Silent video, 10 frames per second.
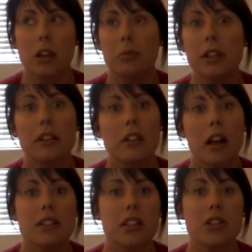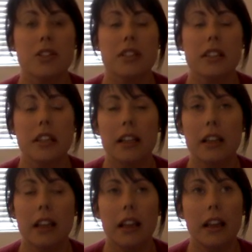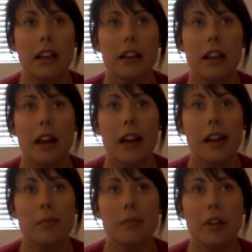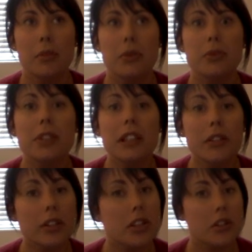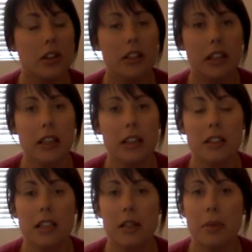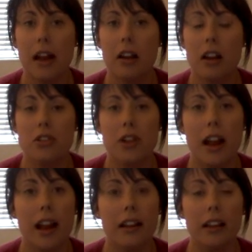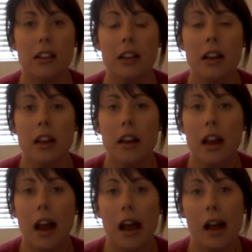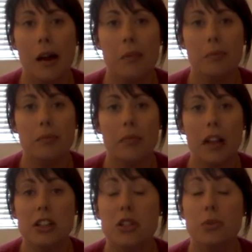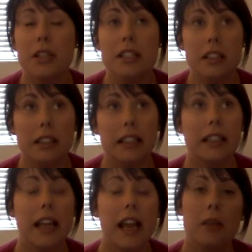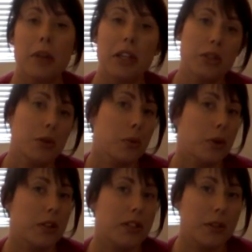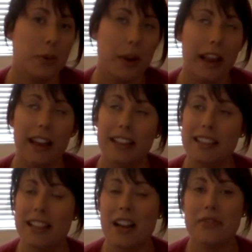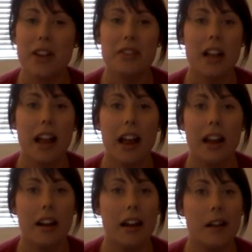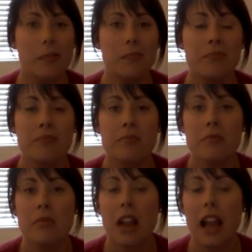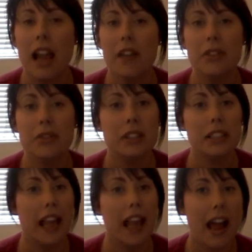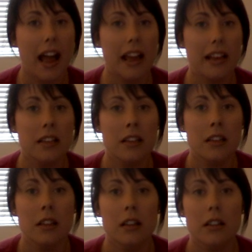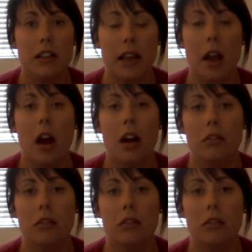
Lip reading: completely lost interest in it, and I've been really struggling to get back on track. And I just recently had my two worst weigh-ins that I've ever had. I haven't really had like